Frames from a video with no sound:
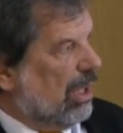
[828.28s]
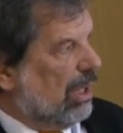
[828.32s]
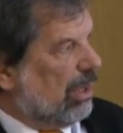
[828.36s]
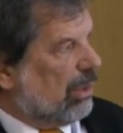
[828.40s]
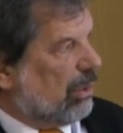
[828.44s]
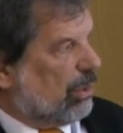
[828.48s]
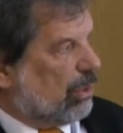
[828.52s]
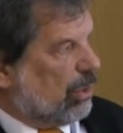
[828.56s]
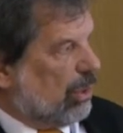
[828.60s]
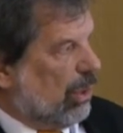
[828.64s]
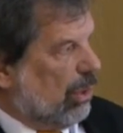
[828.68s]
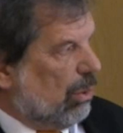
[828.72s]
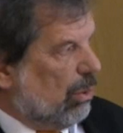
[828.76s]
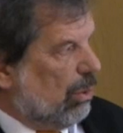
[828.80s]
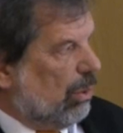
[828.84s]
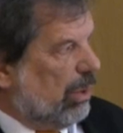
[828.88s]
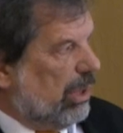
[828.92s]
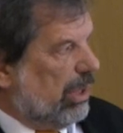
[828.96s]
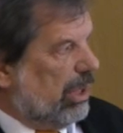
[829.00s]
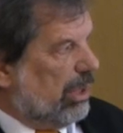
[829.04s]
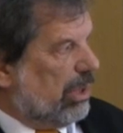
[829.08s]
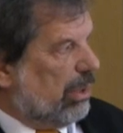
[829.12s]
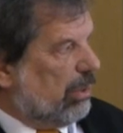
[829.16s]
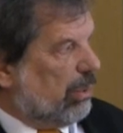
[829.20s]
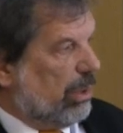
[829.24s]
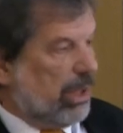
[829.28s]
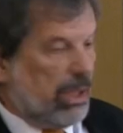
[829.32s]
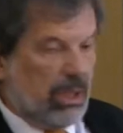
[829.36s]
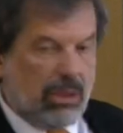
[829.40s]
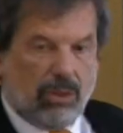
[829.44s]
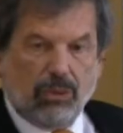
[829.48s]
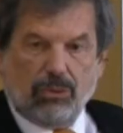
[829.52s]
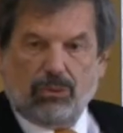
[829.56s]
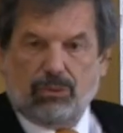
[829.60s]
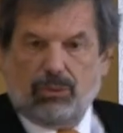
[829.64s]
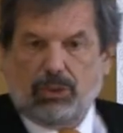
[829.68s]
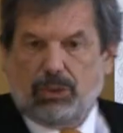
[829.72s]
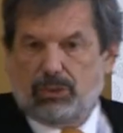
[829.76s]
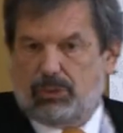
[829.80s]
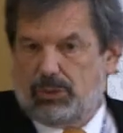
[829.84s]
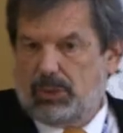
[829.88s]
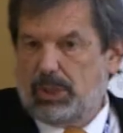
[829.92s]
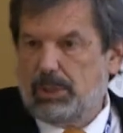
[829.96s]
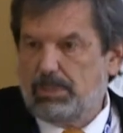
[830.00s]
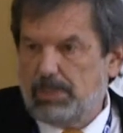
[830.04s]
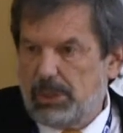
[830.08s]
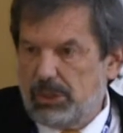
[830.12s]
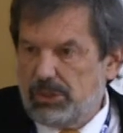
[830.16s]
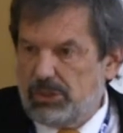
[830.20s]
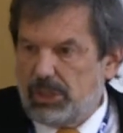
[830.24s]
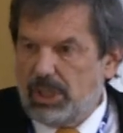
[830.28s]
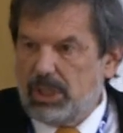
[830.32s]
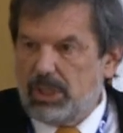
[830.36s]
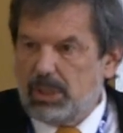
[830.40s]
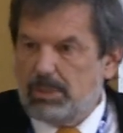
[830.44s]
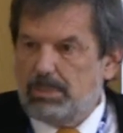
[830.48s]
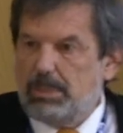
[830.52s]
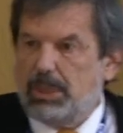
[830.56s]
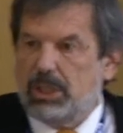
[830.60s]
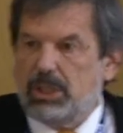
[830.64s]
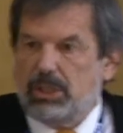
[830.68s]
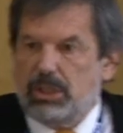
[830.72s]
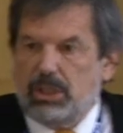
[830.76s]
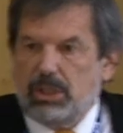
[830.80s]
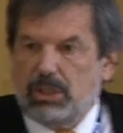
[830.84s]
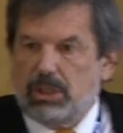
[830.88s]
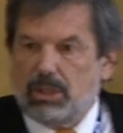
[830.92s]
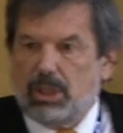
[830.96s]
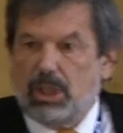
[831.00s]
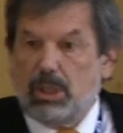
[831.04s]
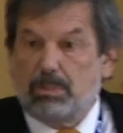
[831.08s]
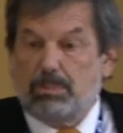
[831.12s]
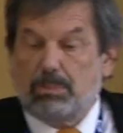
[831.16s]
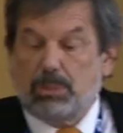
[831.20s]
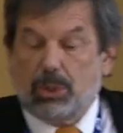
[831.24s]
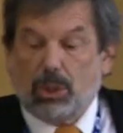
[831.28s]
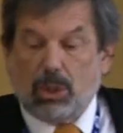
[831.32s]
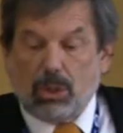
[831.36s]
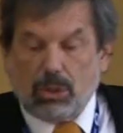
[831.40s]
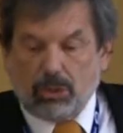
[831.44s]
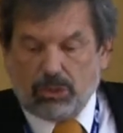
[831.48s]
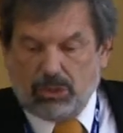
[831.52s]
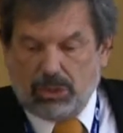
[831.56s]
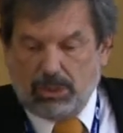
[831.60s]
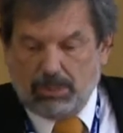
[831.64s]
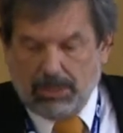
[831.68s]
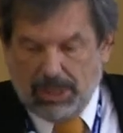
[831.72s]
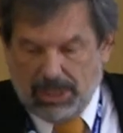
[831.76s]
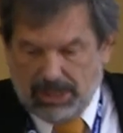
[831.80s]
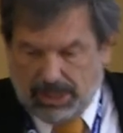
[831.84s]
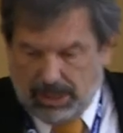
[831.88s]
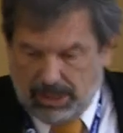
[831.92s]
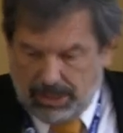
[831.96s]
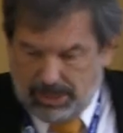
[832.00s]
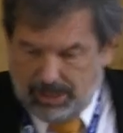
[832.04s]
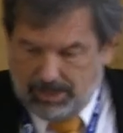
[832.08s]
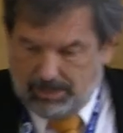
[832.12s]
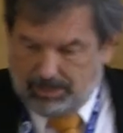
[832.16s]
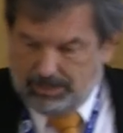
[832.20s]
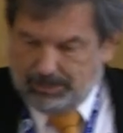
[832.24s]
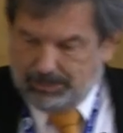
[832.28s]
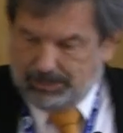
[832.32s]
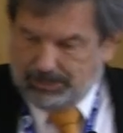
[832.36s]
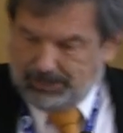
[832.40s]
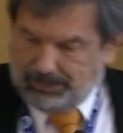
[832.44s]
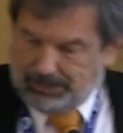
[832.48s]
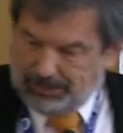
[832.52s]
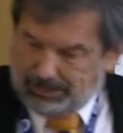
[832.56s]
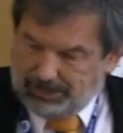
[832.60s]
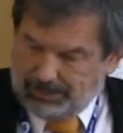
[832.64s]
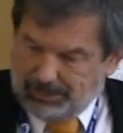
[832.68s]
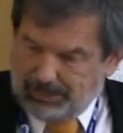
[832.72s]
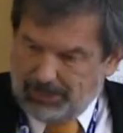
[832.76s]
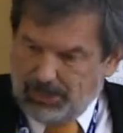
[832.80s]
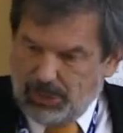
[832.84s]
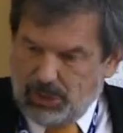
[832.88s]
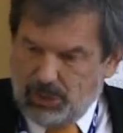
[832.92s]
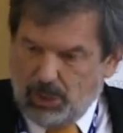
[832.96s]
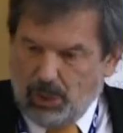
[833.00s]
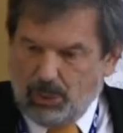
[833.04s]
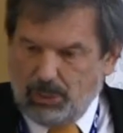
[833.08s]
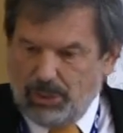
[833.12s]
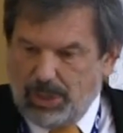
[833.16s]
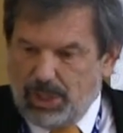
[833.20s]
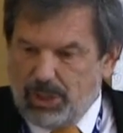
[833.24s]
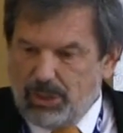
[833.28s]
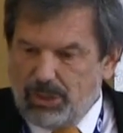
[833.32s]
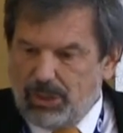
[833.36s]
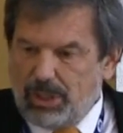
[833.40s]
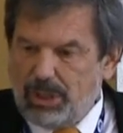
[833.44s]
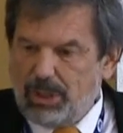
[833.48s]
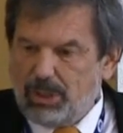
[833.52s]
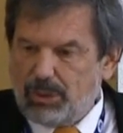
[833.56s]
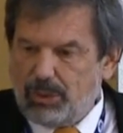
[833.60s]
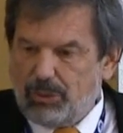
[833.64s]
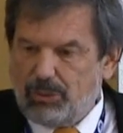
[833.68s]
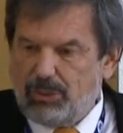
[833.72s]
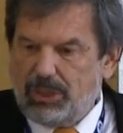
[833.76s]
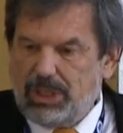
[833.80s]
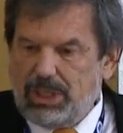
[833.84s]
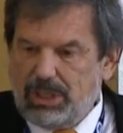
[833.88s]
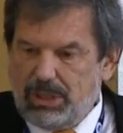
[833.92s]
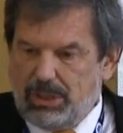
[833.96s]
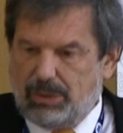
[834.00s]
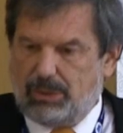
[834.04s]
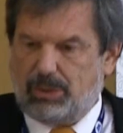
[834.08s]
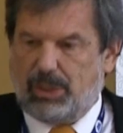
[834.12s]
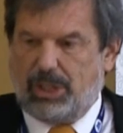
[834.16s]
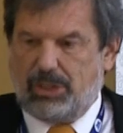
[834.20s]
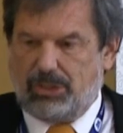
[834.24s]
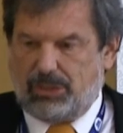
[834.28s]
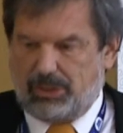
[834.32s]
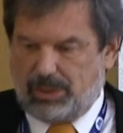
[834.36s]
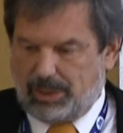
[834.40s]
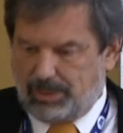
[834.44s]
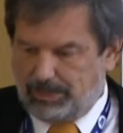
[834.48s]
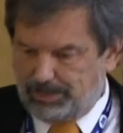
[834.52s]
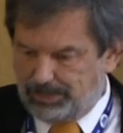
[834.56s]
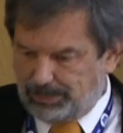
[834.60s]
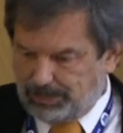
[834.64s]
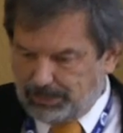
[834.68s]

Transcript: grow in a rate of 50% per year, approximately. So there is a lot of interest.